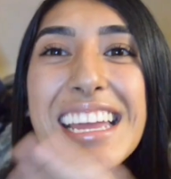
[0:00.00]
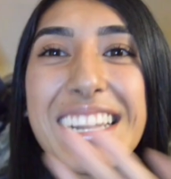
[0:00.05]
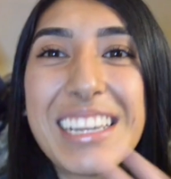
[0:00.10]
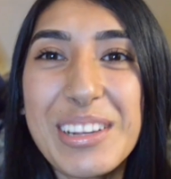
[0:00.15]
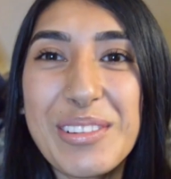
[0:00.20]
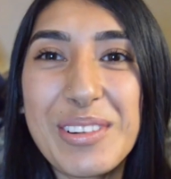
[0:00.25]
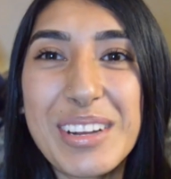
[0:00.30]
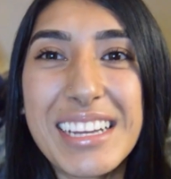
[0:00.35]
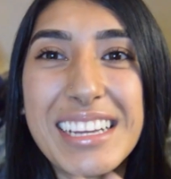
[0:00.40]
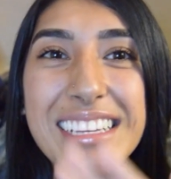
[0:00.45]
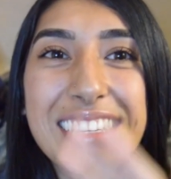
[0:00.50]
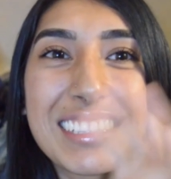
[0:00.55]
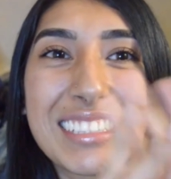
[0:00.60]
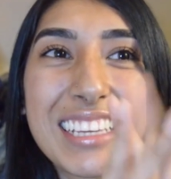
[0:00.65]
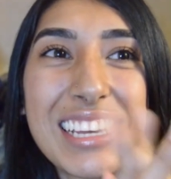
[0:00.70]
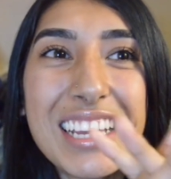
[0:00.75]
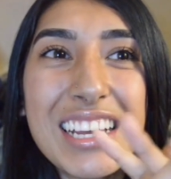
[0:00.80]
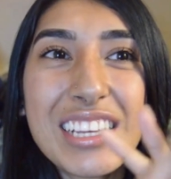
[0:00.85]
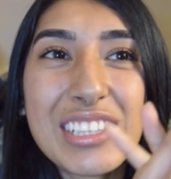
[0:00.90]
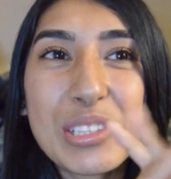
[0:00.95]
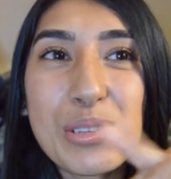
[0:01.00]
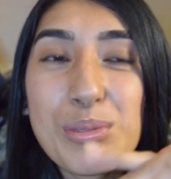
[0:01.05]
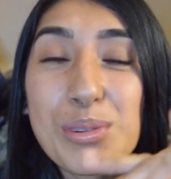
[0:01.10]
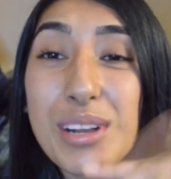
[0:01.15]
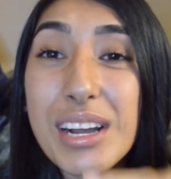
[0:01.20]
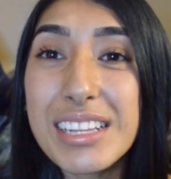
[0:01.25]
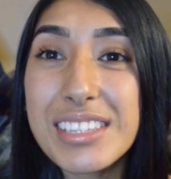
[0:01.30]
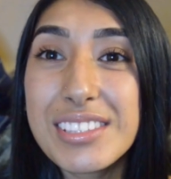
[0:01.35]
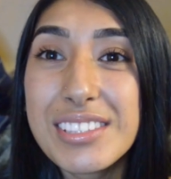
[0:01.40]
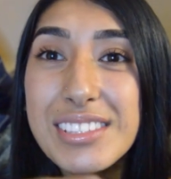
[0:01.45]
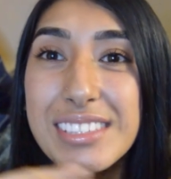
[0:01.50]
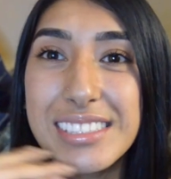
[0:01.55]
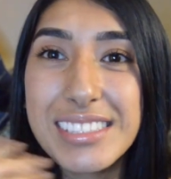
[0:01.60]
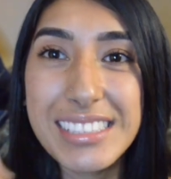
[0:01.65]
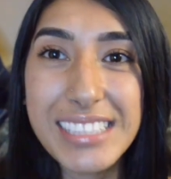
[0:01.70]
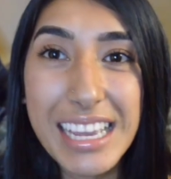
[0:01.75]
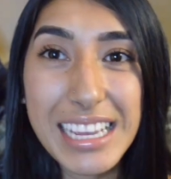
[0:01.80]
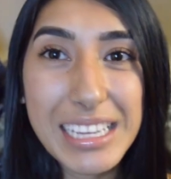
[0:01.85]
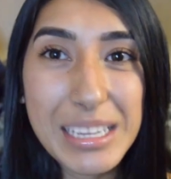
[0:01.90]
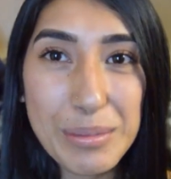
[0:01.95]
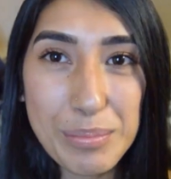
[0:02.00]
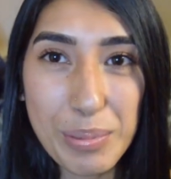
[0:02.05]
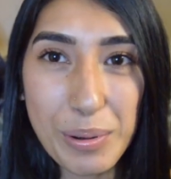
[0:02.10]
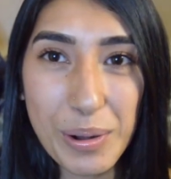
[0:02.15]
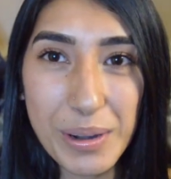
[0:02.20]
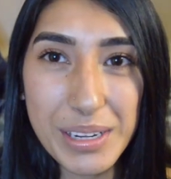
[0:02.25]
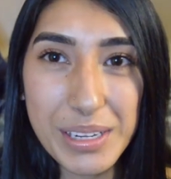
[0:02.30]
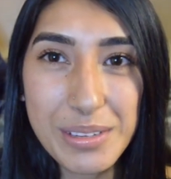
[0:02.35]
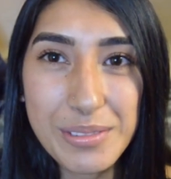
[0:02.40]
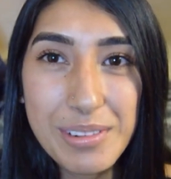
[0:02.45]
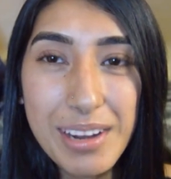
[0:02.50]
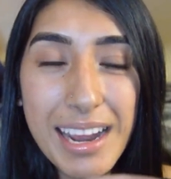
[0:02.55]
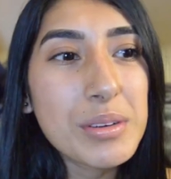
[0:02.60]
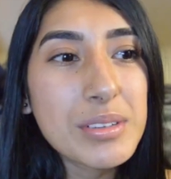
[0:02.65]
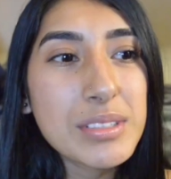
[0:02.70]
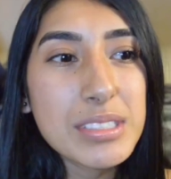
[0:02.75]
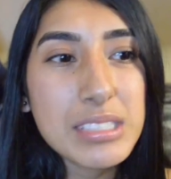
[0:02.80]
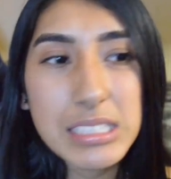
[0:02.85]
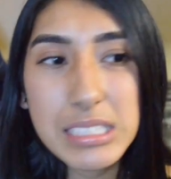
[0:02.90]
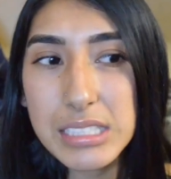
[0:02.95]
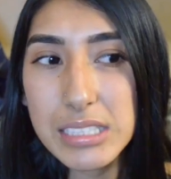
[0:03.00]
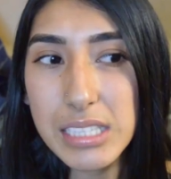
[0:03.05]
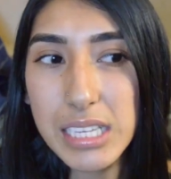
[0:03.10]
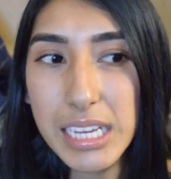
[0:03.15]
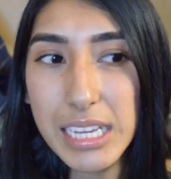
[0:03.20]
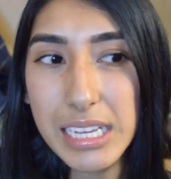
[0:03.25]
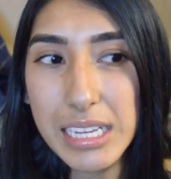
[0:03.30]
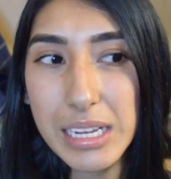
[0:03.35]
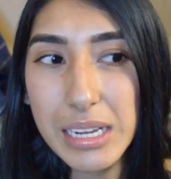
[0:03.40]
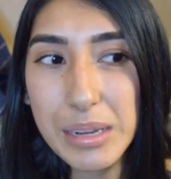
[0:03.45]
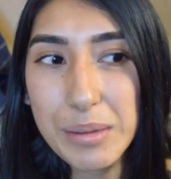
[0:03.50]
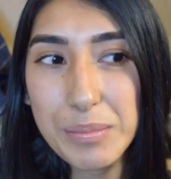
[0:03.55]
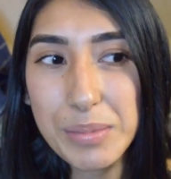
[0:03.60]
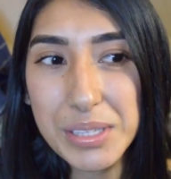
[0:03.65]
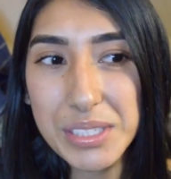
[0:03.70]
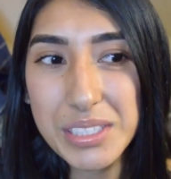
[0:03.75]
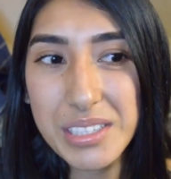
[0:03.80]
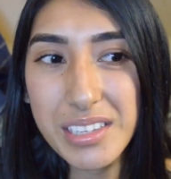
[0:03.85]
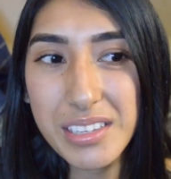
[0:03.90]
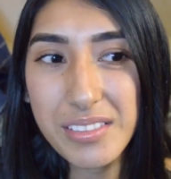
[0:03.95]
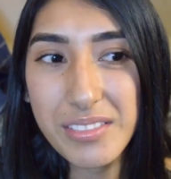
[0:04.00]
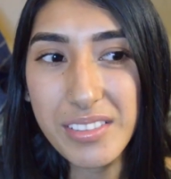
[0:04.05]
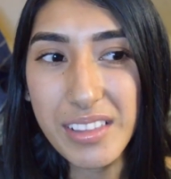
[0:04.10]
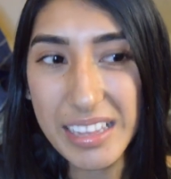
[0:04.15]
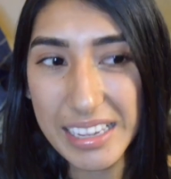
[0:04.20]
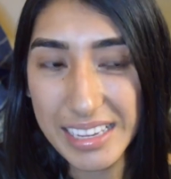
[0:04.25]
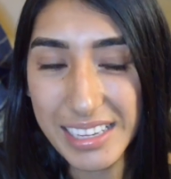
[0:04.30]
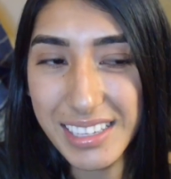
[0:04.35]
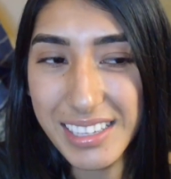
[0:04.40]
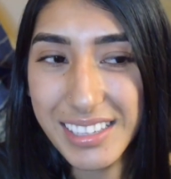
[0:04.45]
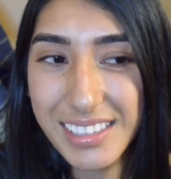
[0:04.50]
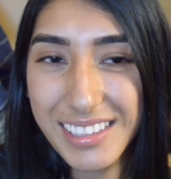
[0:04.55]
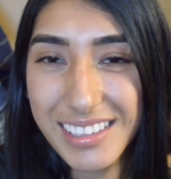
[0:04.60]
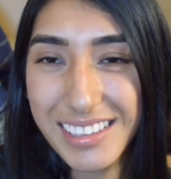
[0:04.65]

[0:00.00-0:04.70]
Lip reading: Anyways, so we got to the second party, right? It was just like a bunch of like